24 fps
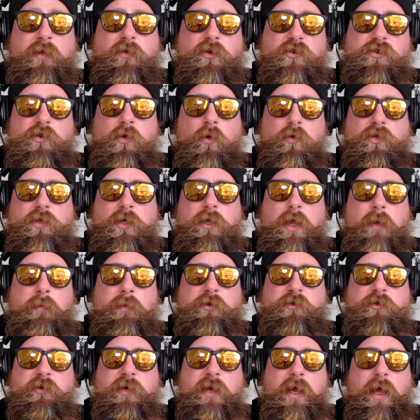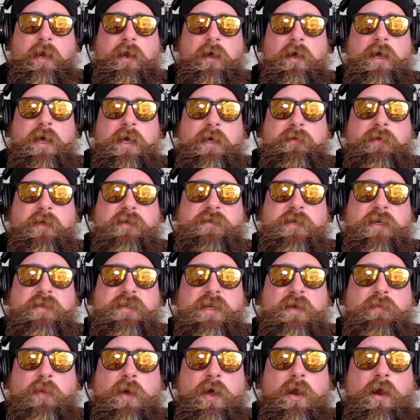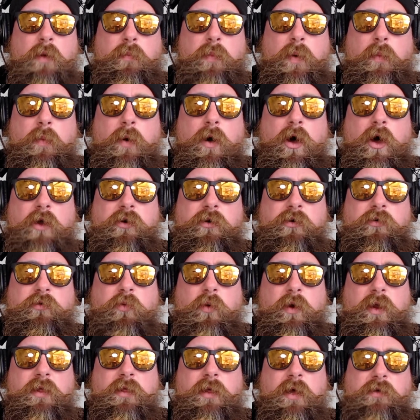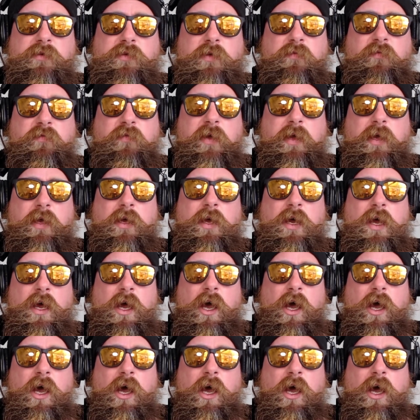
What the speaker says: There's no telemetry data that says they've been up 120,000 feet.